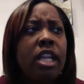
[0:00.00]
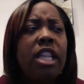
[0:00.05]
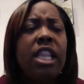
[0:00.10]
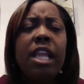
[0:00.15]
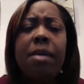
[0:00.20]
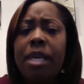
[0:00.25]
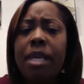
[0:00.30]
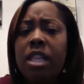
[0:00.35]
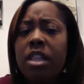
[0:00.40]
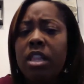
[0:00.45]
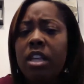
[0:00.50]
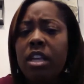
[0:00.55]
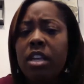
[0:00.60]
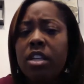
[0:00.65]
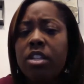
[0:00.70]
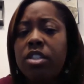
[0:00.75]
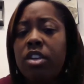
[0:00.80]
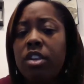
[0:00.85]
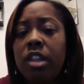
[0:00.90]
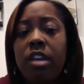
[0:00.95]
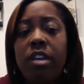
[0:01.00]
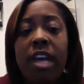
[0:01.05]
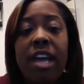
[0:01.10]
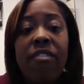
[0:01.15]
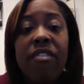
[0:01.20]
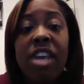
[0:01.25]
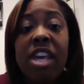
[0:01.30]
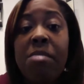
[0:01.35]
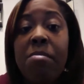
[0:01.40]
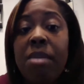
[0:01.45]
Let me look. So they'll
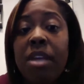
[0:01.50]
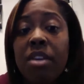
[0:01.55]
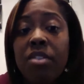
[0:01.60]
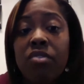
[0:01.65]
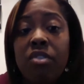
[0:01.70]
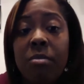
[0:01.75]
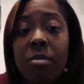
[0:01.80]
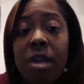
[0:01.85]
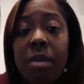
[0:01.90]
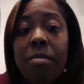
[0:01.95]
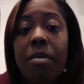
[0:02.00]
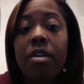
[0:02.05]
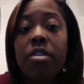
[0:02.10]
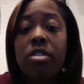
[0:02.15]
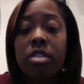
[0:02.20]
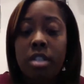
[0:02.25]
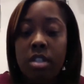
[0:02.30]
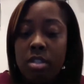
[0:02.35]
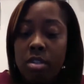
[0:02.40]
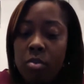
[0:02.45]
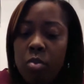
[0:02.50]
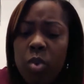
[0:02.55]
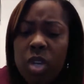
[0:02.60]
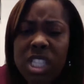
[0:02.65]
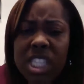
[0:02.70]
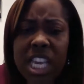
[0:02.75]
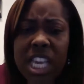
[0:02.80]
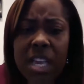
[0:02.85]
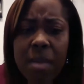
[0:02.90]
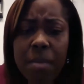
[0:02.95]
have emails from that person.
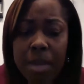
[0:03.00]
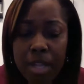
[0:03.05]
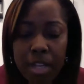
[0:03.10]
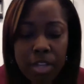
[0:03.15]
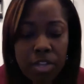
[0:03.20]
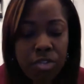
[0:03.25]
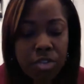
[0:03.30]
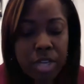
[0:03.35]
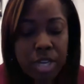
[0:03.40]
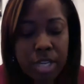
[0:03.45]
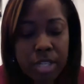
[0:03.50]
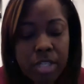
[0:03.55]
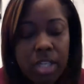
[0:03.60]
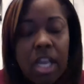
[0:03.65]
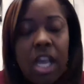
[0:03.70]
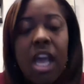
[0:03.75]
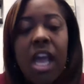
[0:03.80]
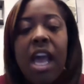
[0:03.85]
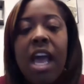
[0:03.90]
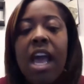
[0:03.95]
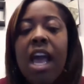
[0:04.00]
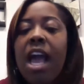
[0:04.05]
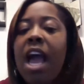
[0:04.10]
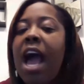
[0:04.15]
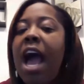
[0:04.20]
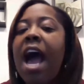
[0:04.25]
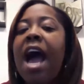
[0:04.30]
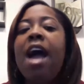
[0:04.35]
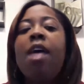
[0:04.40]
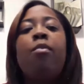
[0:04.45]
What's the email address?
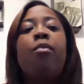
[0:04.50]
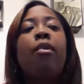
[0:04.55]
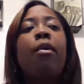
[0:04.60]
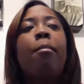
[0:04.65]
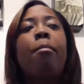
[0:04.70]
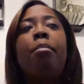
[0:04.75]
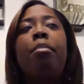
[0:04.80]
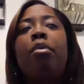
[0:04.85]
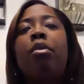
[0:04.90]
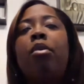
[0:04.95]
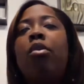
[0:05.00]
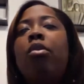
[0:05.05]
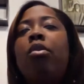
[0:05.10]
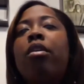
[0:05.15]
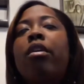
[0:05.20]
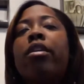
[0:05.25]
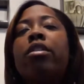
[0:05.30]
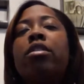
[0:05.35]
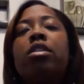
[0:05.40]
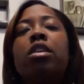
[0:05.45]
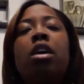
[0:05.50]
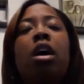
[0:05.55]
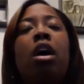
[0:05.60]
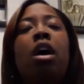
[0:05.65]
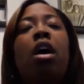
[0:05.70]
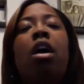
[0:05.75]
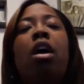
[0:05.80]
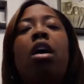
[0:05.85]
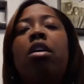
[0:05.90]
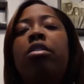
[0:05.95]
I report
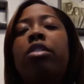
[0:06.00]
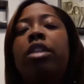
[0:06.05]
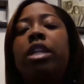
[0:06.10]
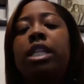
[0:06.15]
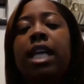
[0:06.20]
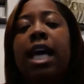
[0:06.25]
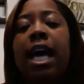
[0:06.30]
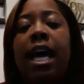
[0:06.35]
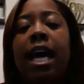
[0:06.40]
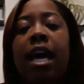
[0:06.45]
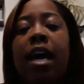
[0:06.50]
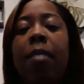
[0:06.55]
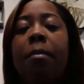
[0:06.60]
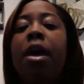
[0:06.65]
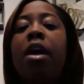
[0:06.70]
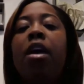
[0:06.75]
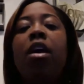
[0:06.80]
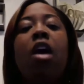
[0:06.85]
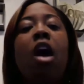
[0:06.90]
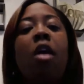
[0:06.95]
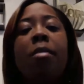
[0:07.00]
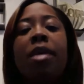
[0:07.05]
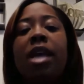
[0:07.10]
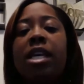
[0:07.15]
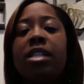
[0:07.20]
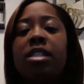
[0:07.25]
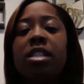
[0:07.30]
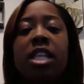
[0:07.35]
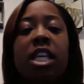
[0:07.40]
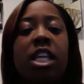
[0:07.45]
all the time. Call
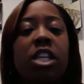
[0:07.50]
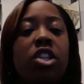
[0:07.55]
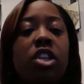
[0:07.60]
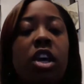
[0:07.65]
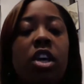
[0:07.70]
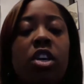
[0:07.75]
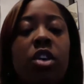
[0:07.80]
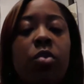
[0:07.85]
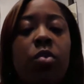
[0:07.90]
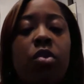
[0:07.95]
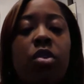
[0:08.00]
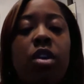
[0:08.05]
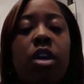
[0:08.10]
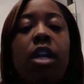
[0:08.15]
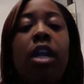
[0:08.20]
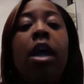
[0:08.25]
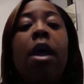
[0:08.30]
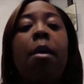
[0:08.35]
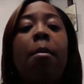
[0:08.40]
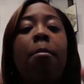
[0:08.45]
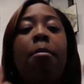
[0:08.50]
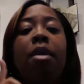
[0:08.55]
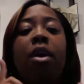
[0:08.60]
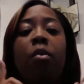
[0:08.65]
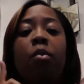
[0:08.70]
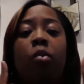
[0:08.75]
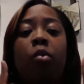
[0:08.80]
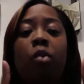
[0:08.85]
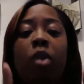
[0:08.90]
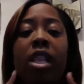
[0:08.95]
me a snitch all you want,
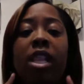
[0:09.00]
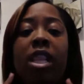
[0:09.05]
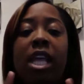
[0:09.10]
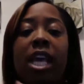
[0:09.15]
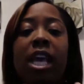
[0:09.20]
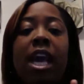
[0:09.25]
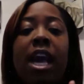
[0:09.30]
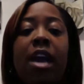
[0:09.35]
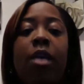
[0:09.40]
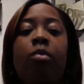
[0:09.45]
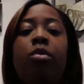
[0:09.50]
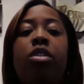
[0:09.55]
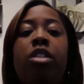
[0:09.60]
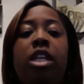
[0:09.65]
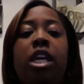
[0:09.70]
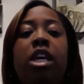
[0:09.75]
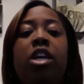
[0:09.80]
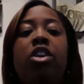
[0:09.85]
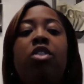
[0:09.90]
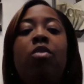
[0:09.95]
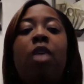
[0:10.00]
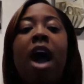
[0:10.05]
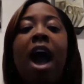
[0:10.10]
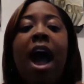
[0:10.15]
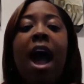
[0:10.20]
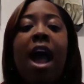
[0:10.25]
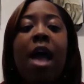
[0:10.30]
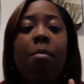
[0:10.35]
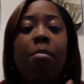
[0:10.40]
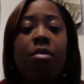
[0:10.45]
but one thing I will tell you,
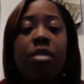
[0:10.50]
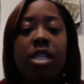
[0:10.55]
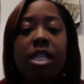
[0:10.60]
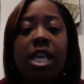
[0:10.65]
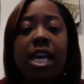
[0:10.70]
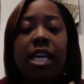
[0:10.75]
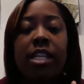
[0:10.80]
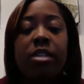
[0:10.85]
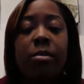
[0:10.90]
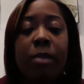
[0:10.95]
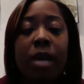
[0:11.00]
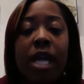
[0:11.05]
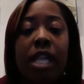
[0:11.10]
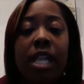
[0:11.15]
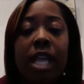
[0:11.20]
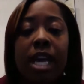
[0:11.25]
I protect my